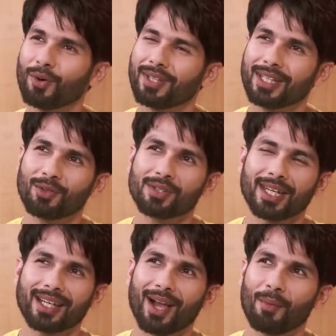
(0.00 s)
don't think there was
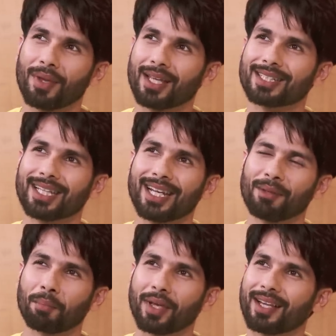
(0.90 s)
any
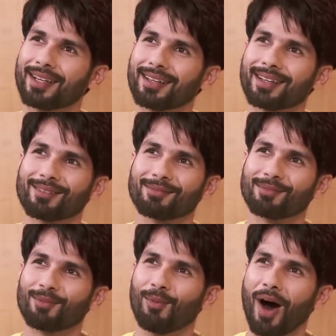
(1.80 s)
amazingly big,
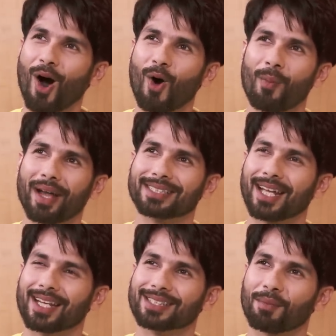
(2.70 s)
wow, my
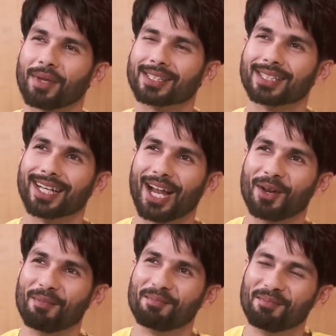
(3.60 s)
son is amazing
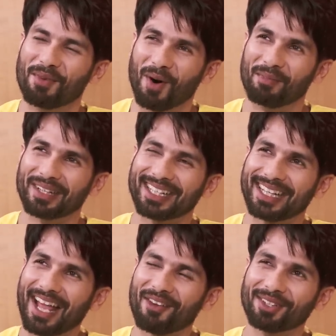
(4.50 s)
moment
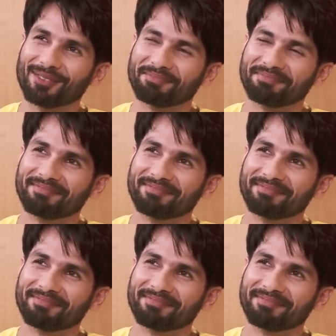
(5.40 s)
that I ever...